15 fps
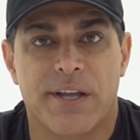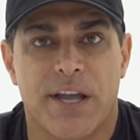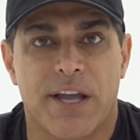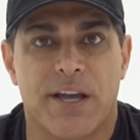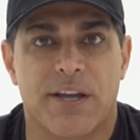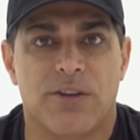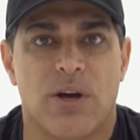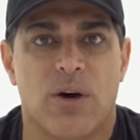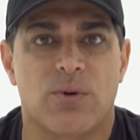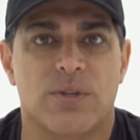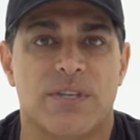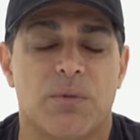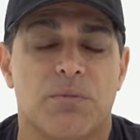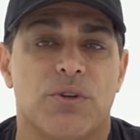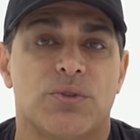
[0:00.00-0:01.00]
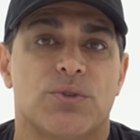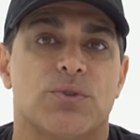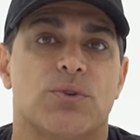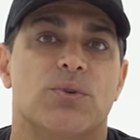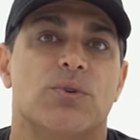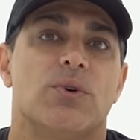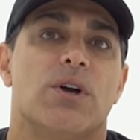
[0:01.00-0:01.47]
And I was able
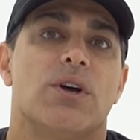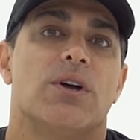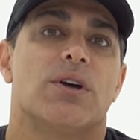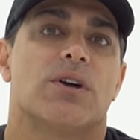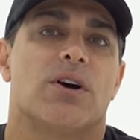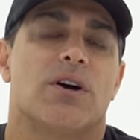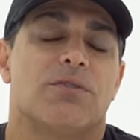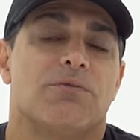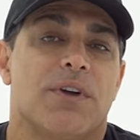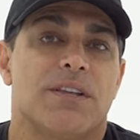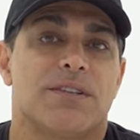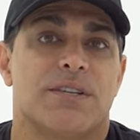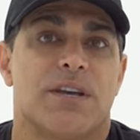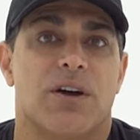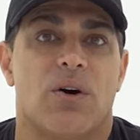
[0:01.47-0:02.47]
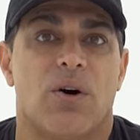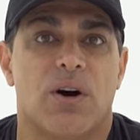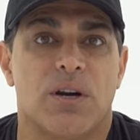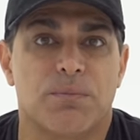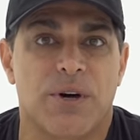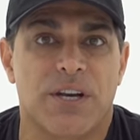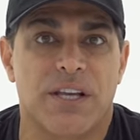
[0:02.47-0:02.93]
to convince a
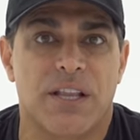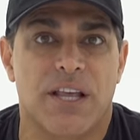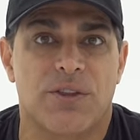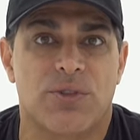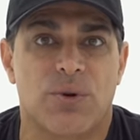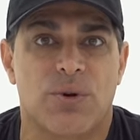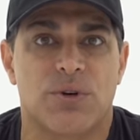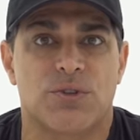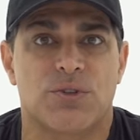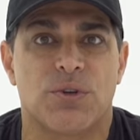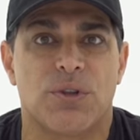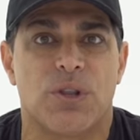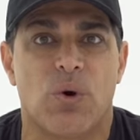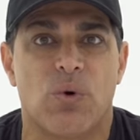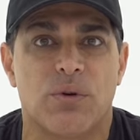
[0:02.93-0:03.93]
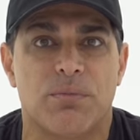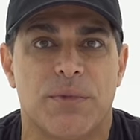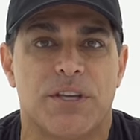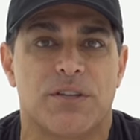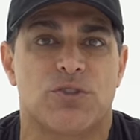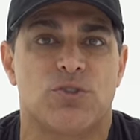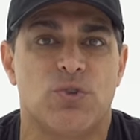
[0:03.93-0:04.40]
hard money lender to loan
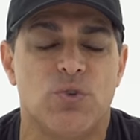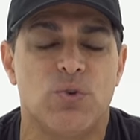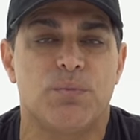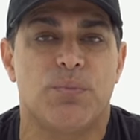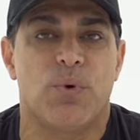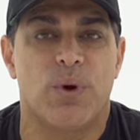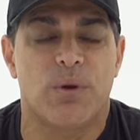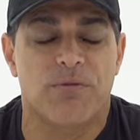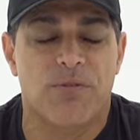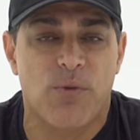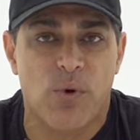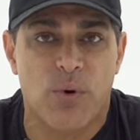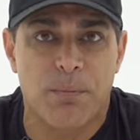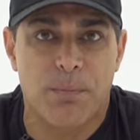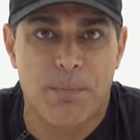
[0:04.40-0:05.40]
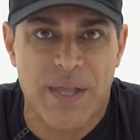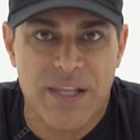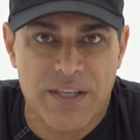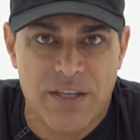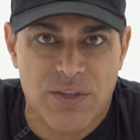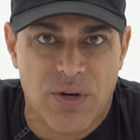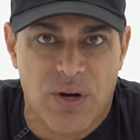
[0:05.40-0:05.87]
me $2.4
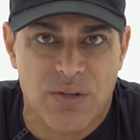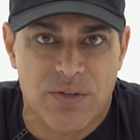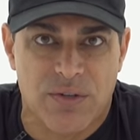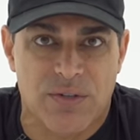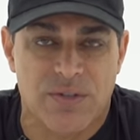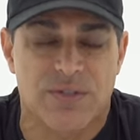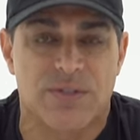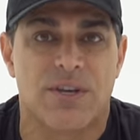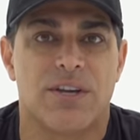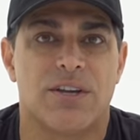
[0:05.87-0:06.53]
million,